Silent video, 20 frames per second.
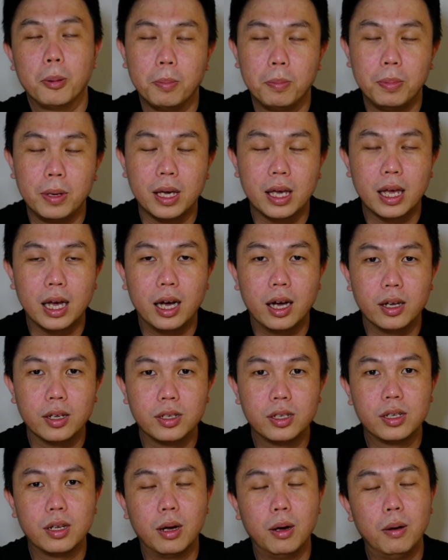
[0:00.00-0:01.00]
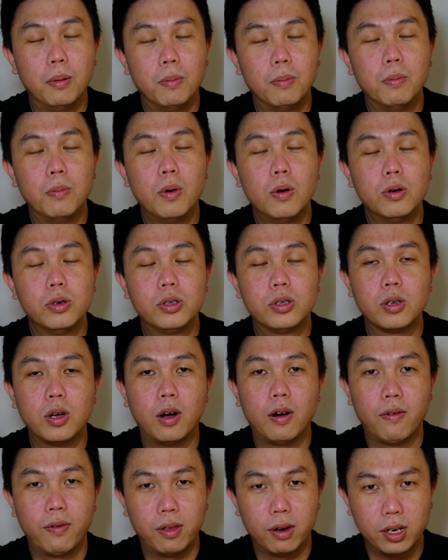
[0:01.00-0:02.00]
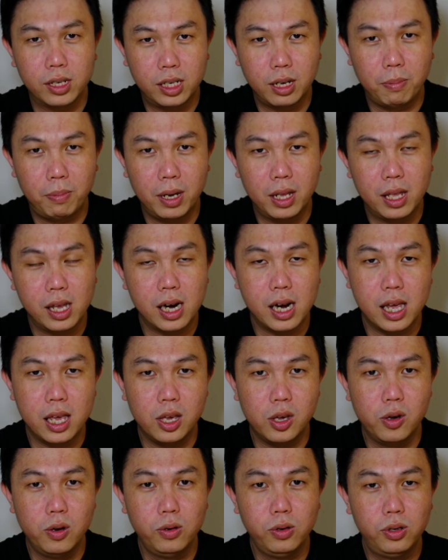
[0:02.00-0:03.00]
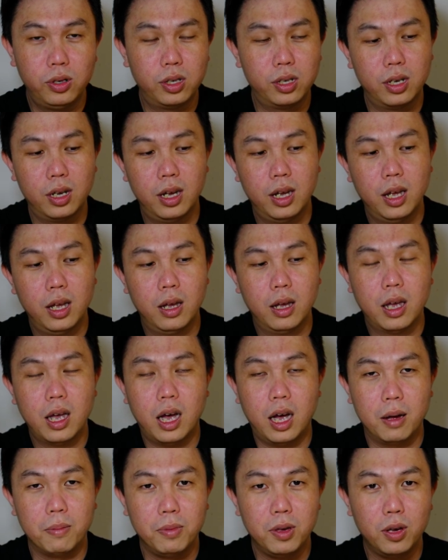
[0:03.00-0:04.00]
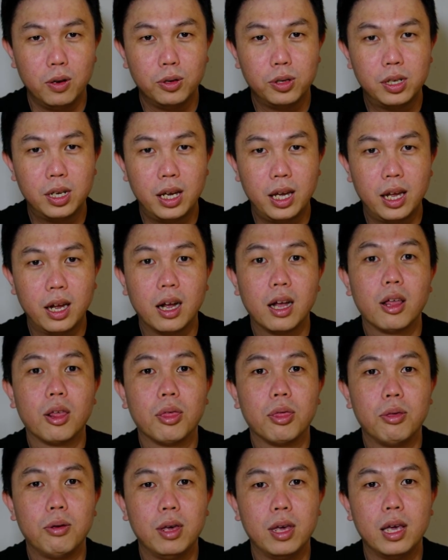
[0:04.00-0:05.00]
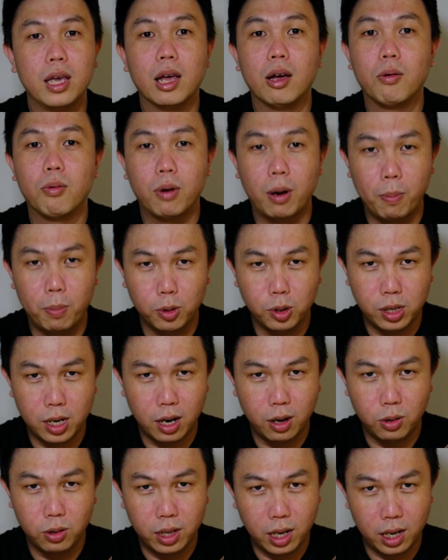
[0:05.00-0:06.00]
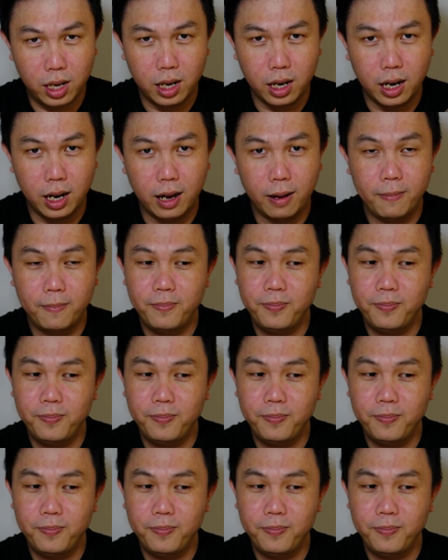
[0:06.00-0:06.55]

because most of the recipe that I use, I'm using the Reposado tequila.